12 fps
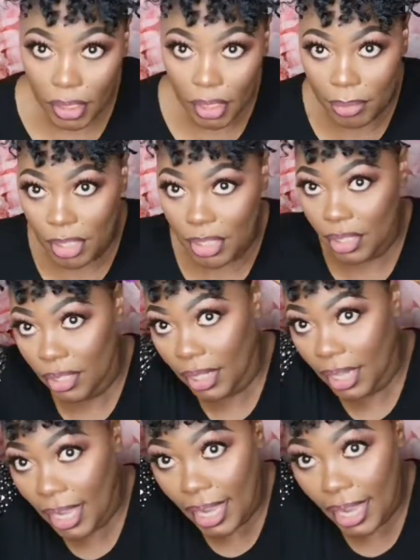And I'm just
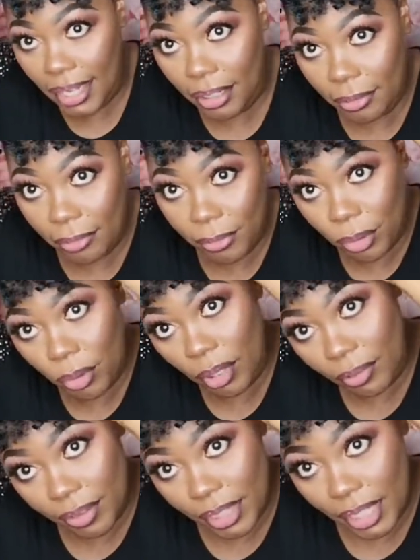gonna add a few
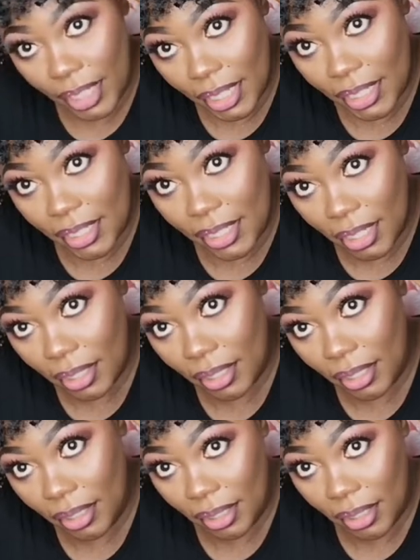of these,
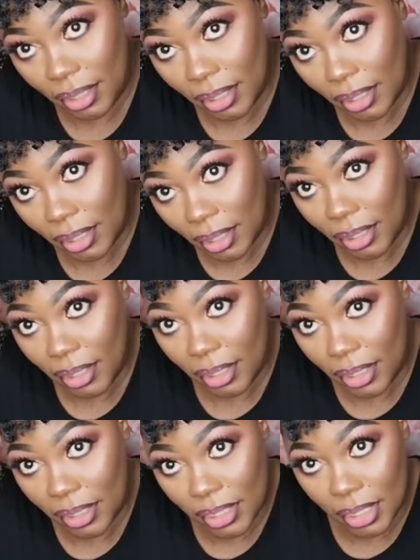
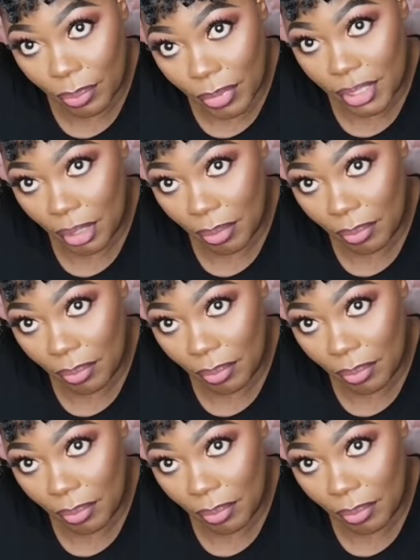some.